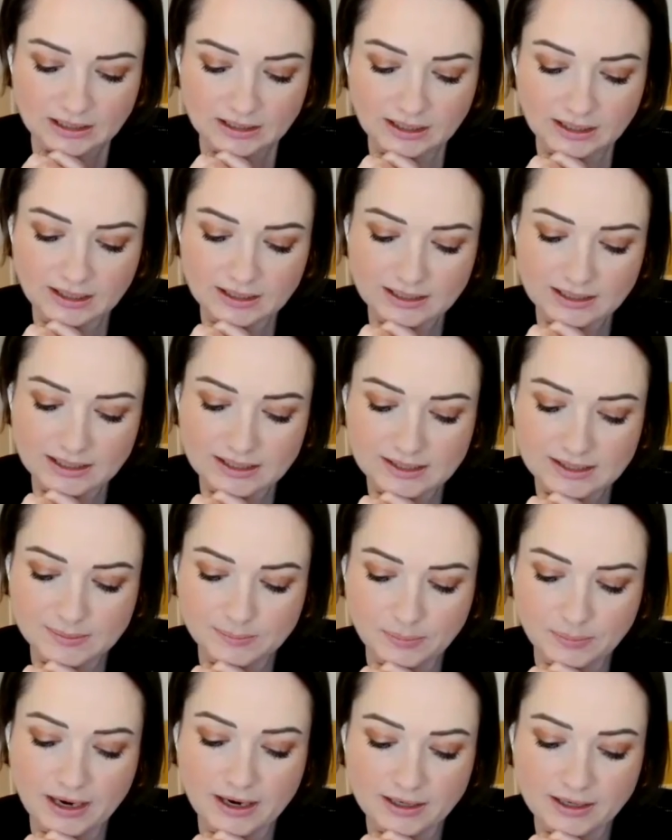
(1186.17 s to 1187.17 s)
that is
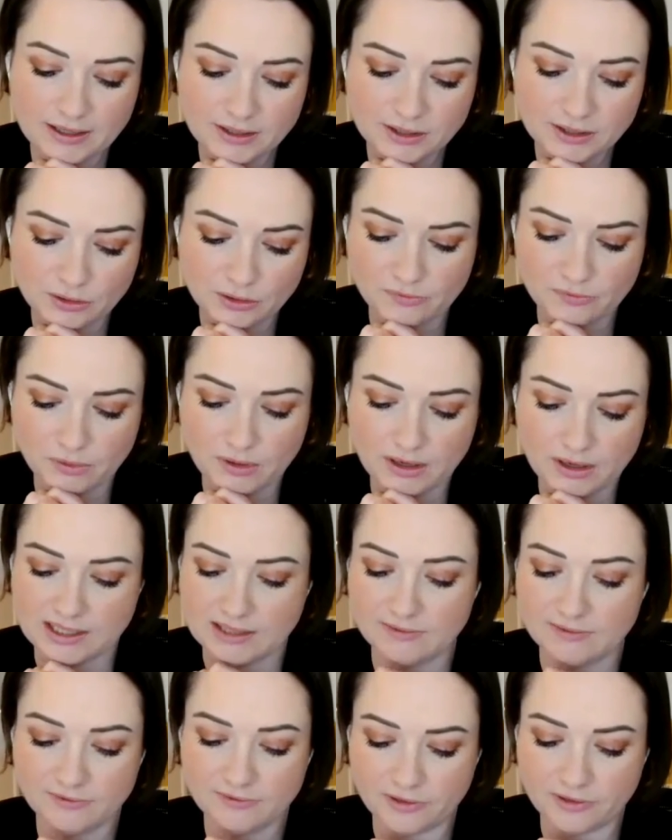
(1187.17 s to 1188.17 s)
part of what
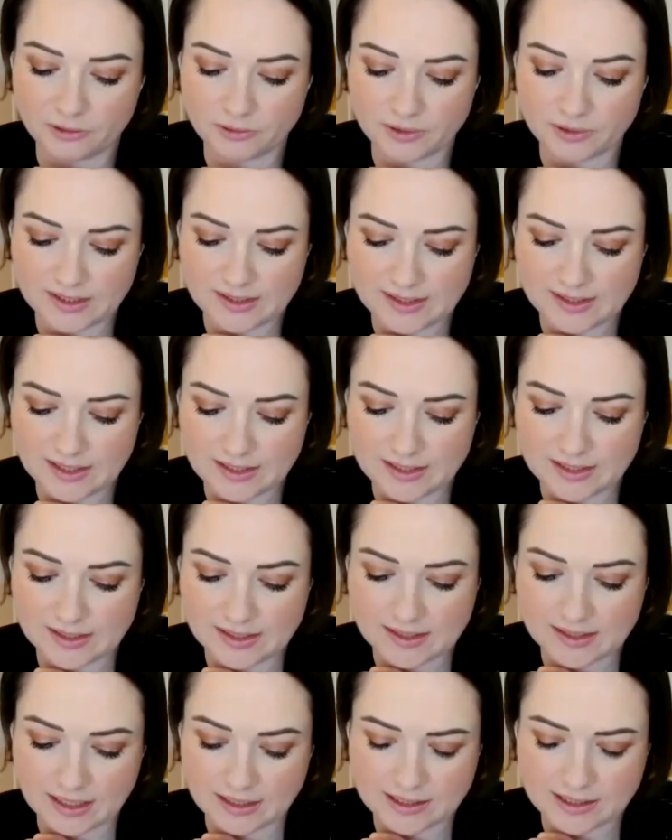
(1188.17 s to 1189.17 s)
influence is
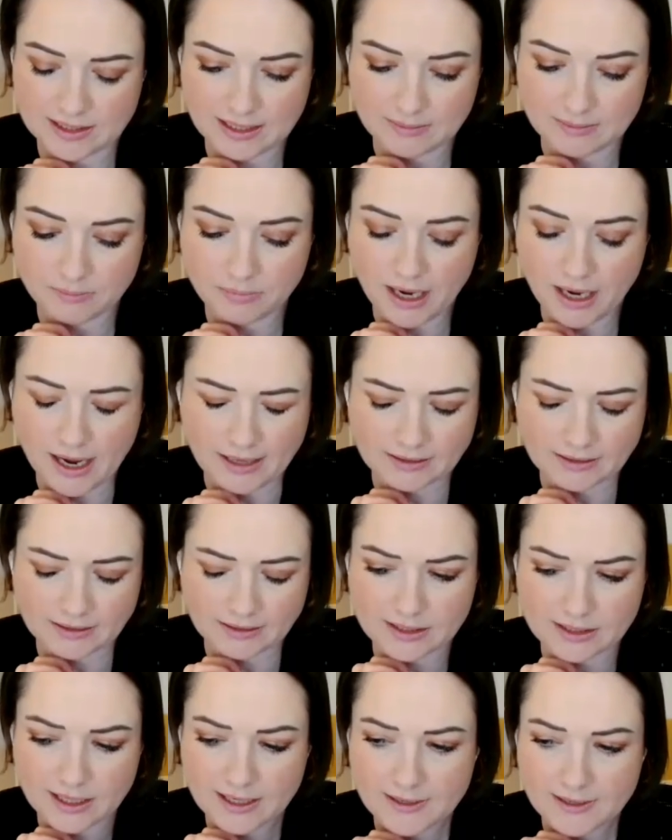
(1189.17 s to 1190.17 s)
and
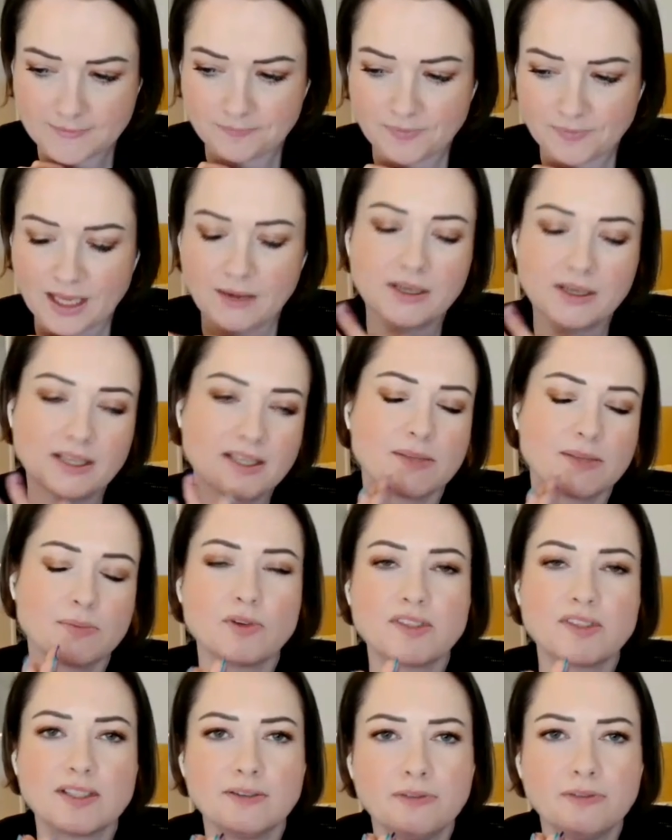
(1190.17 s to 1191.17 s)
impact. And I
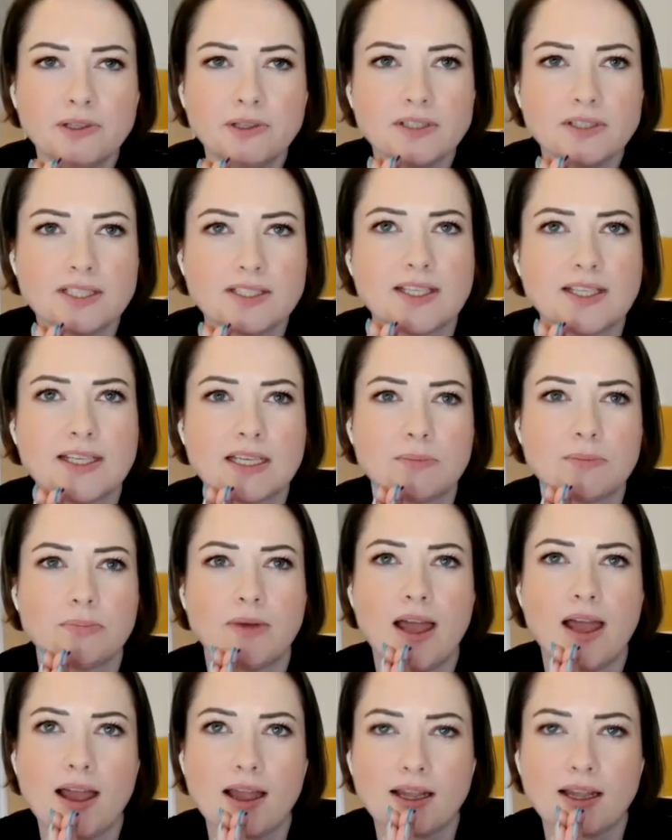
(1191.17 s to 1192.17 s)
suppose if we were to take it
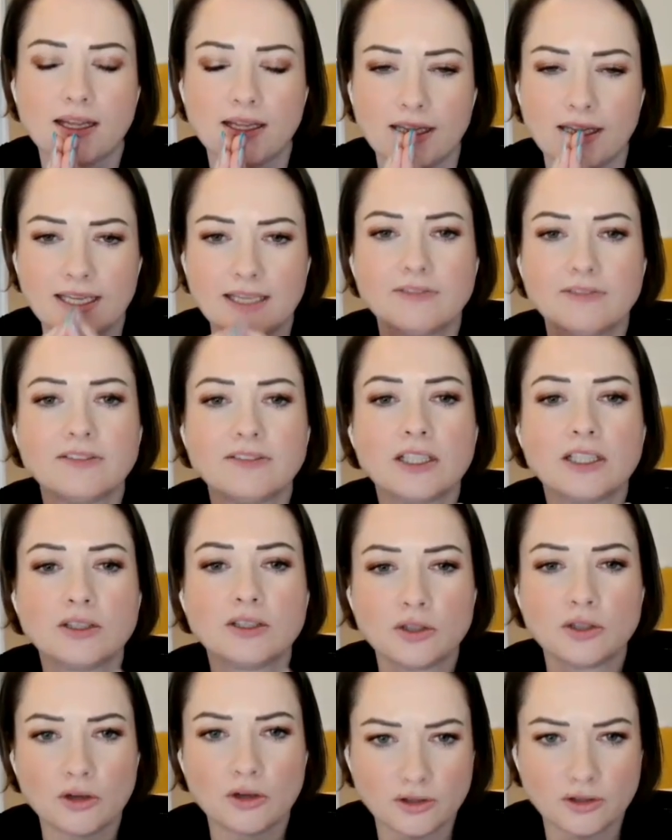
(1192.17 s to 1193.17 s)
back even
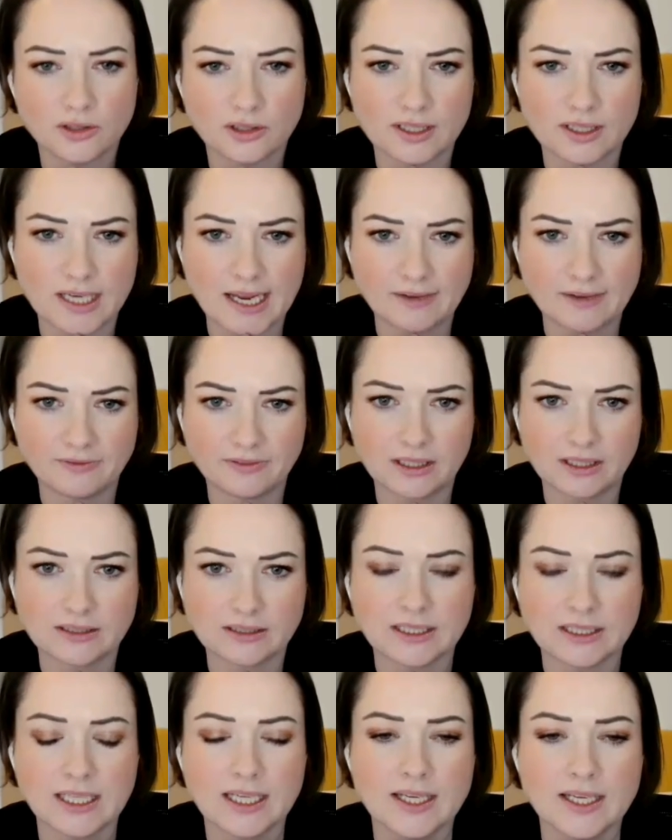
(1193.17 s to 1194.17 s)
another level,
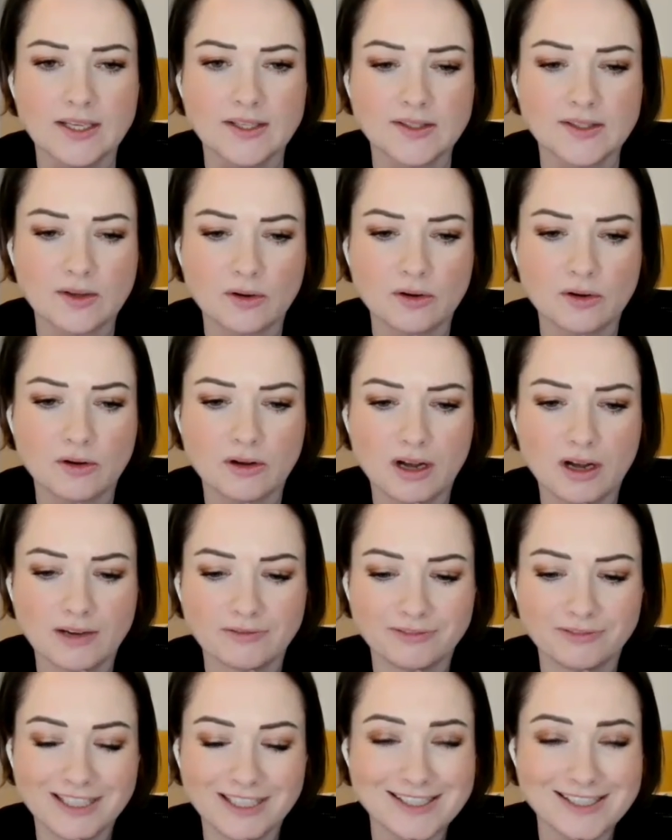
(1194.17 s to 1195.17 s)
so
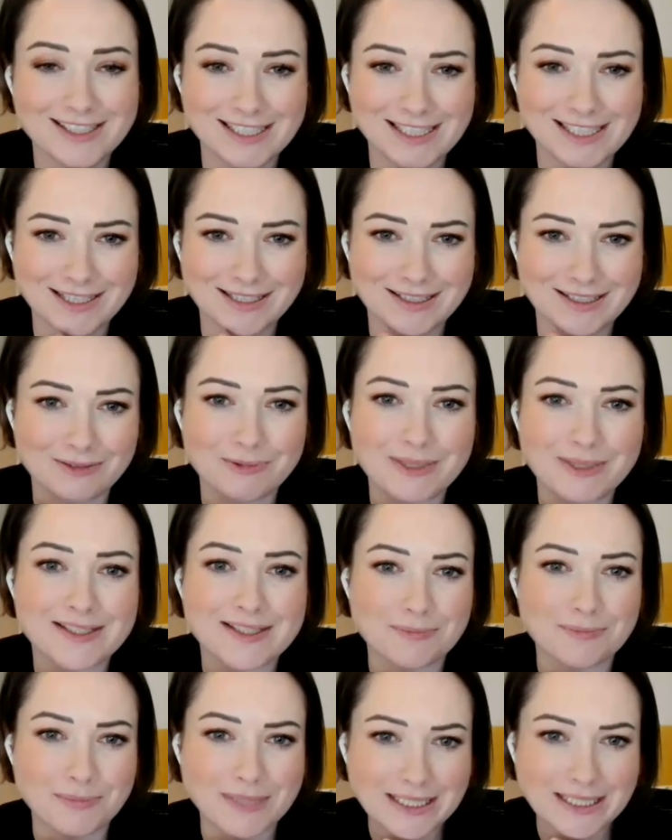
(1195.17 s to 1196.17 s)
I've recently had
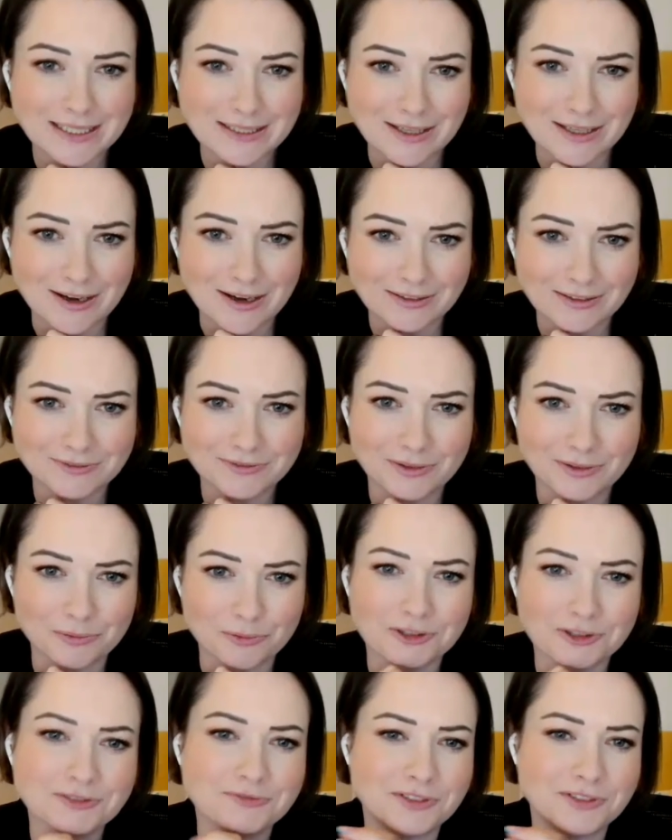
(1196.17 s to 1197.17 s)
Louisa Meehan on from
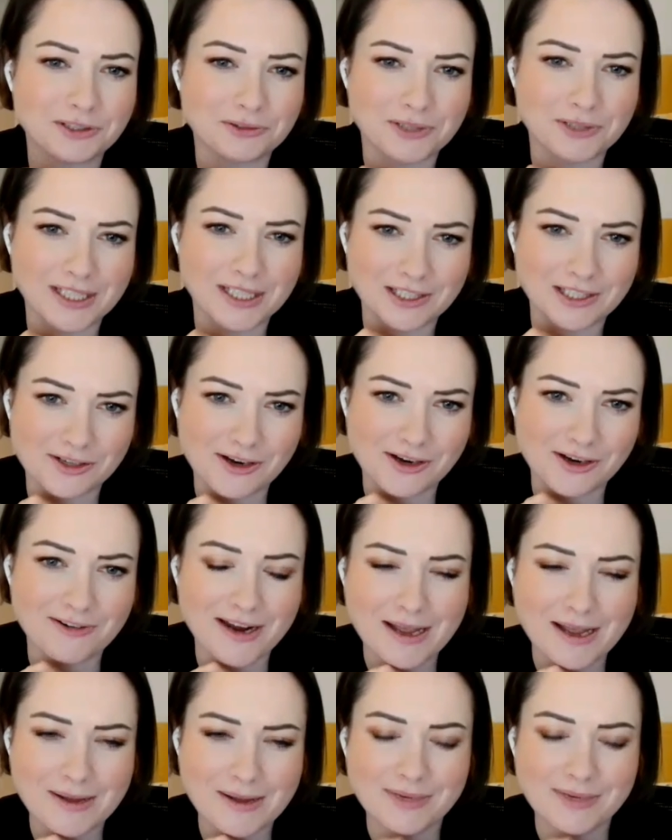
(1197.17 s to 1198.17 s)
Woodview
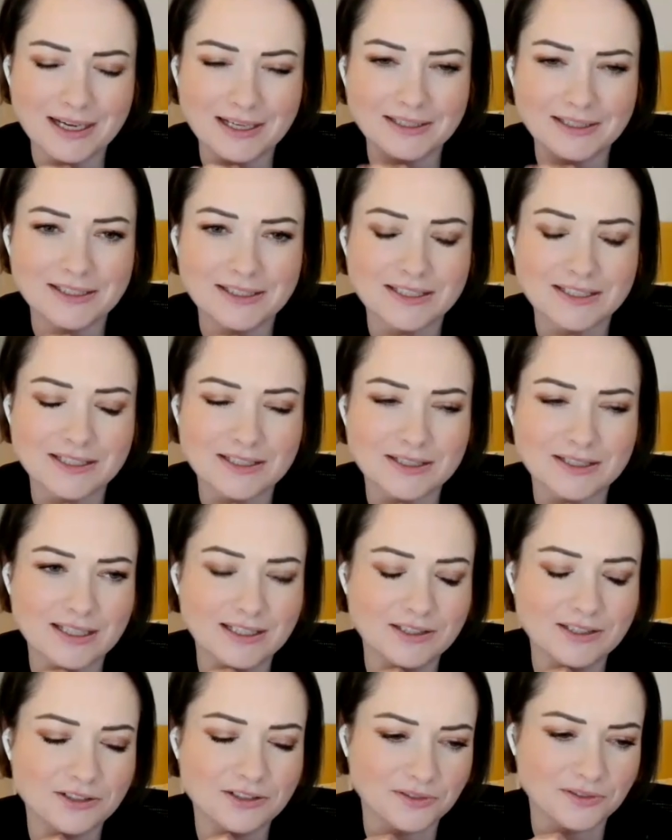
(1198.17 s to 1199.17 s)
HRM and
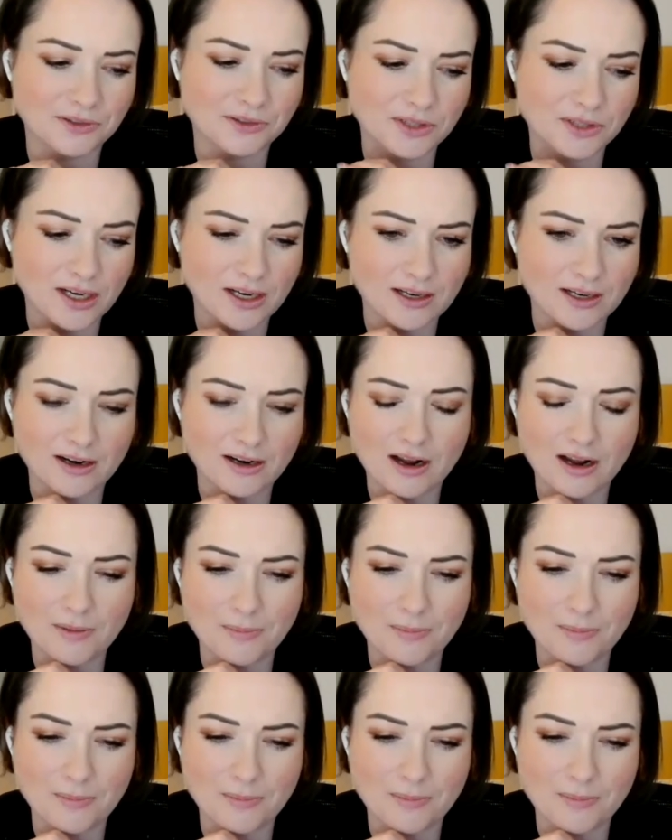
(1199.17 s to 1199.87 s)
interviewed her